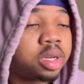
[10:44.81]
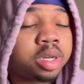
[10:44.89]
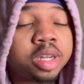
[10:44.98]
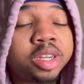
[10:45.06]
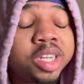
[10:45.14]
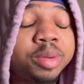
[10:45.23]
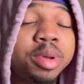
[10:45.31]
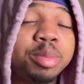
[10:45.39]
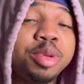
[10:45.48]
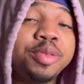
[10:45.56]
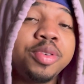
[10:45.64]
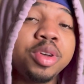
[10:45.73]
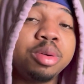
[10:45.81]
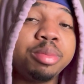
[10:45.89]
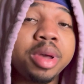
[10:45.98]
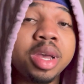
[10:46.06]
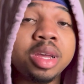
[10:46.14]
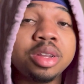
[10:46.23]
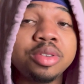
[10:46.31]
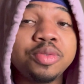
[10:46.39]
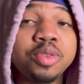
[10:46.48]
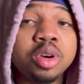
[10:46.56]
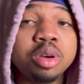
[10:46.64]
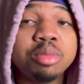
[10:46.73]
That shit made me feel bad as
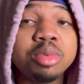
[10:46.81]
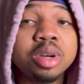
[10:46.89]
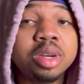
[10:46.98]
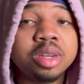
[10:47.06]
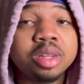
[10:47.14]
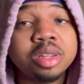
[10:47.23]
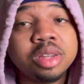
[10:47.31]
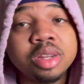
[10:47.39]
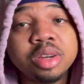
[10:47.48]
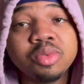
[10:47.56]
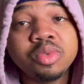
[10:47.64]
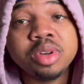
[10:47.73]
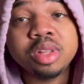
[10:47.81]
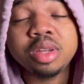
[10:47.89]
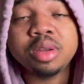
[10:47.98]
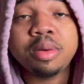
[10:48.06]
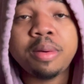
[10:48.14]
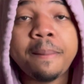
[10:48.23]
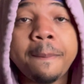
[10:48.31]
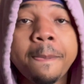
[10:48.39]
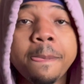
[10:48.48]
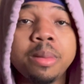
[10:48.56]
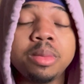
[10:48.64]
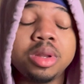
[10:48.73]
fuck, bro. Cause this nigga really,
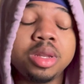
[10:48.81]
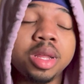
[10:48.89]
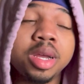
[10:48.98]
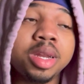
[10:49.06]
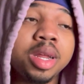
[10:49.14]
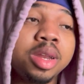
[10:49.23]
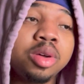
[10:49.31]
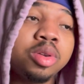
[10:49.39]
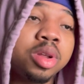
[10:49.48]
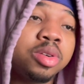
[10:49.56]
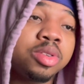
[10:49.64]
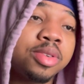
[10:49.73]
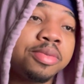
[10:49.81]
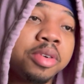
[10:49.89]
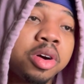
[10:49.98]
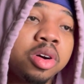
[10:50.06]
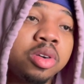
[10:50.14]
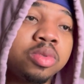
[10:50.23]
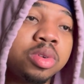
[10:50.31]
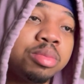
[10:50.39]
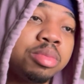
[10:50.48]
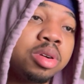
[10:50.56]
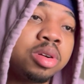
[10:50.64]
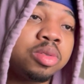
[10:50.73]
like, they know they was involved with,
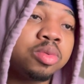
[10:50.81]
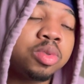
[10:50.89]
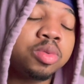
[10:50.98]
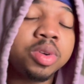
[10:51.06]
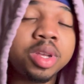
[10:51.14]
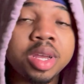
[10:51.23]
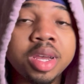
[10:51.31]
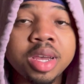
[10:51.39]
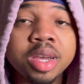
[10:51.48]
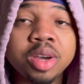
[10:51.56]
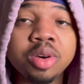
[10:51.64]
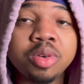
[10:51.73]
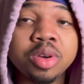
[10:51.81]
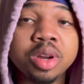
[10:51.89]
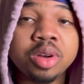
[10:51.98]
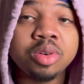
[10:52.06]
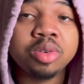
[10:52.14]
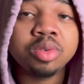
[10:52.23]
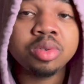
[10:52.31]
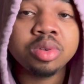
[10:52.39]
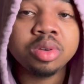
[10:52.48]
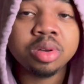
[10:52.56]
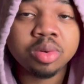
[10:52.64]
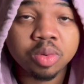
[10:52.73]
bro, with what he had going on,
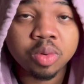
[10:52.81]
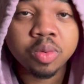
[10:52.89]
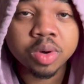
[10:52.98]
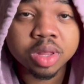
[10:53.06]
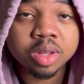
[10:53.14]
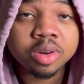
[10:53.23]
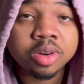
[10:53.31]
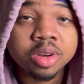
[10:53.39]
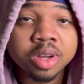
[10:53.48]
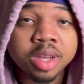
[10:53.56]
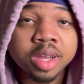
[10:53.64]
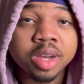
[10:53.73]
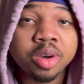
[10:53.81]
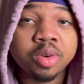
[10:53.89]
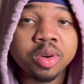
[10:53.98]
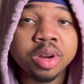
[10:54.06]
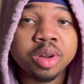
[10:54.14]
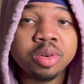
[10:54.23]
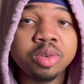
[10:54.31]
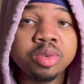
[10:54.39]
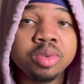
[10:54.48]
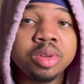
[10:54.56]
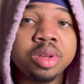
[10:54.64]
with what Thug had going on.